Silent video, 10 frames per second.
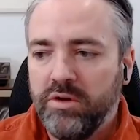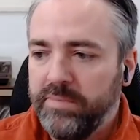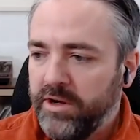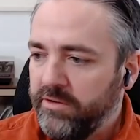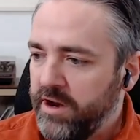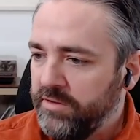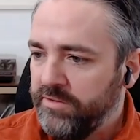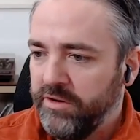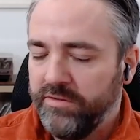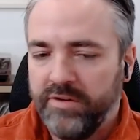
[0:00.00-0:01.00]
been around
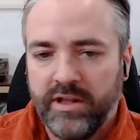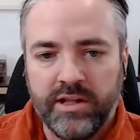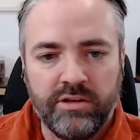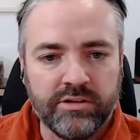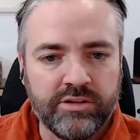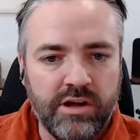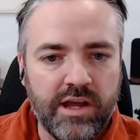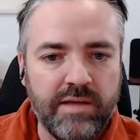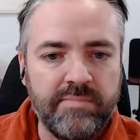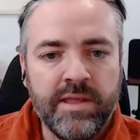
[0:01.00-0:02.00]
for a fairly long
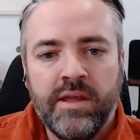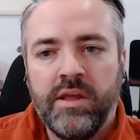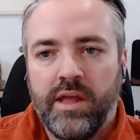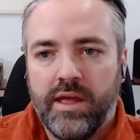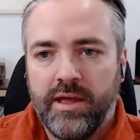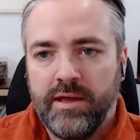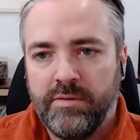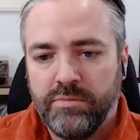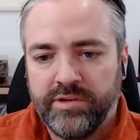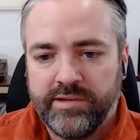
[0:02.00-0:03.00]
time,
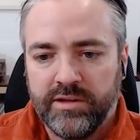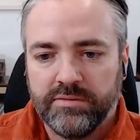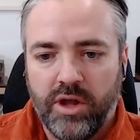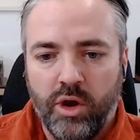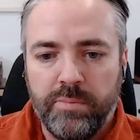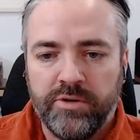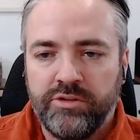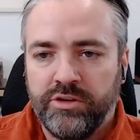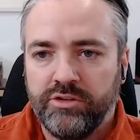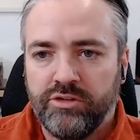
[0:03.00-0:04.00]
we're still open
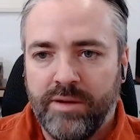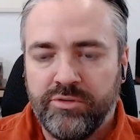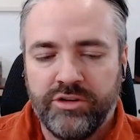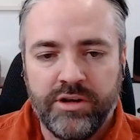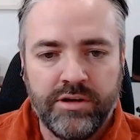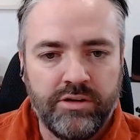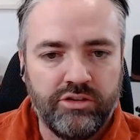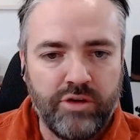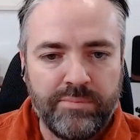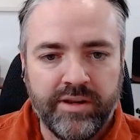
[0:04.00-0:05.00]
to disruption and
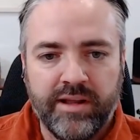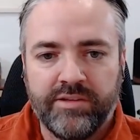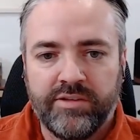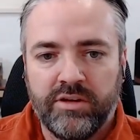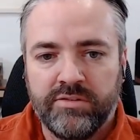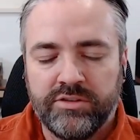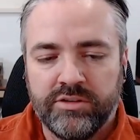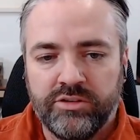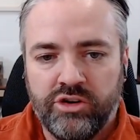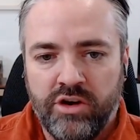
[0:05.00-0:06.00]
disrupting ourselves
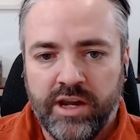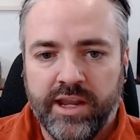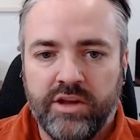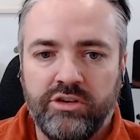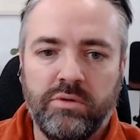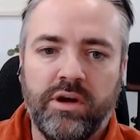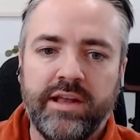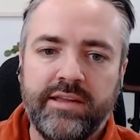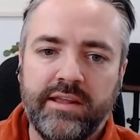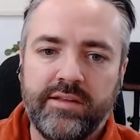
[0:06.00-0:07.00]
and trying out new
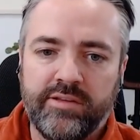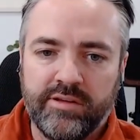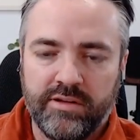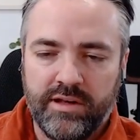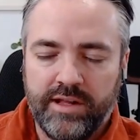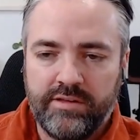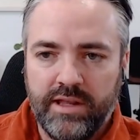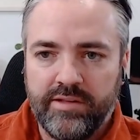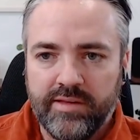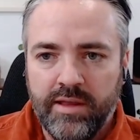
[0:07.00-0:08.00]
ideas. So
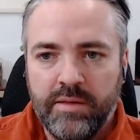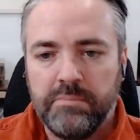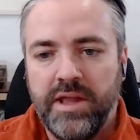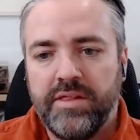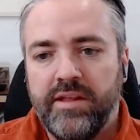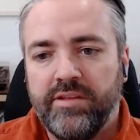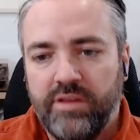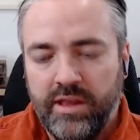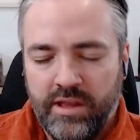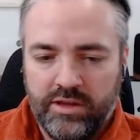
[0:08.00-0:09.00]
it's meant there's
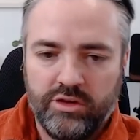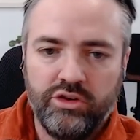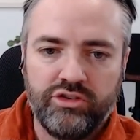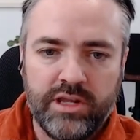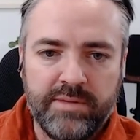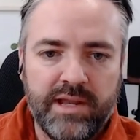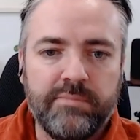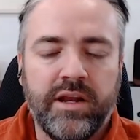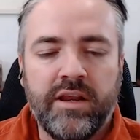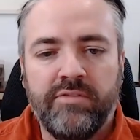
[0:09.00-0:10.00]
usually been
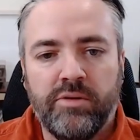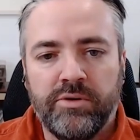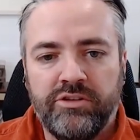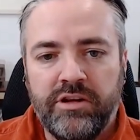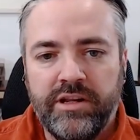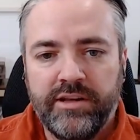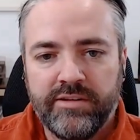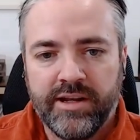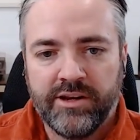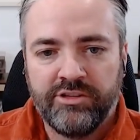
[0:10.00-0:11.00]
plenty of opportunity
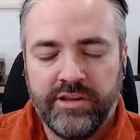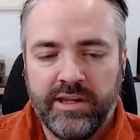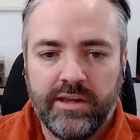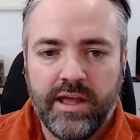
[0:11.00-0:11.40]
to actually,